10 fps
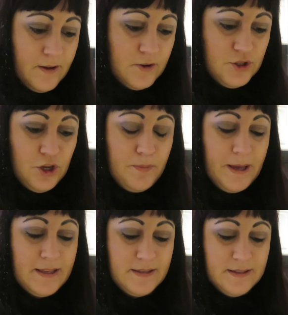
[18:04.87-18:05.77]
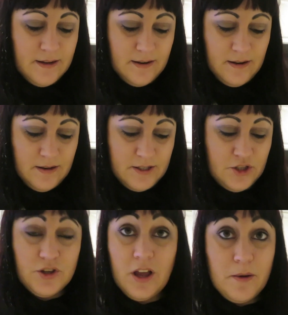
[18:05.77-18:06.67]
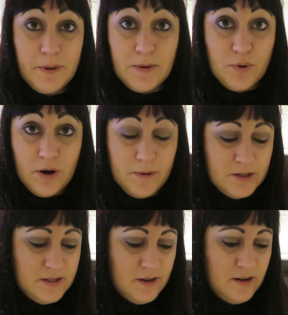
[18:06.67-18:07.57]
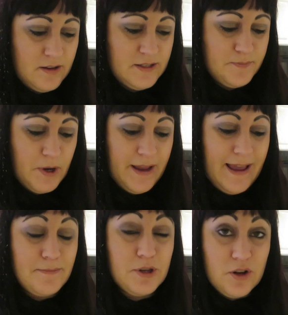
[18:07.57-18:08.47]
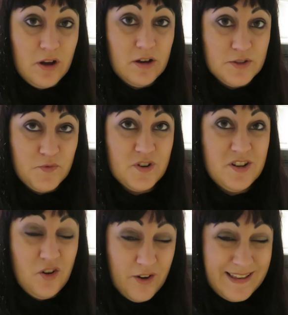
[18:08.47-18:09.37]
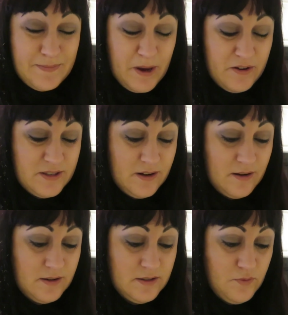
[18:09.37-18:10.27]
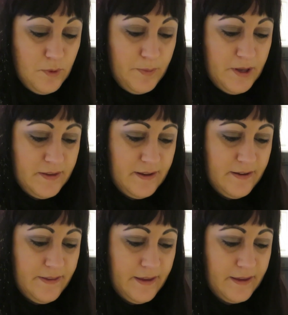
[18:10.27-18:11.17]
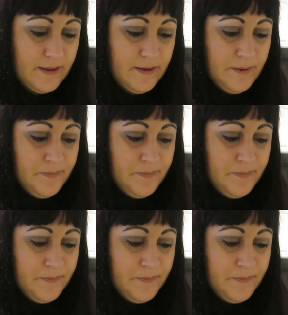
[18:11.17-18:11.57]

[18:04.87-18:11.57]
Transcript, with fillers: Got two pairs of sunglasses. You can't beat Primark sunglasses, but I am going to ask for a nice pair of sunglasses for my birthday, I think.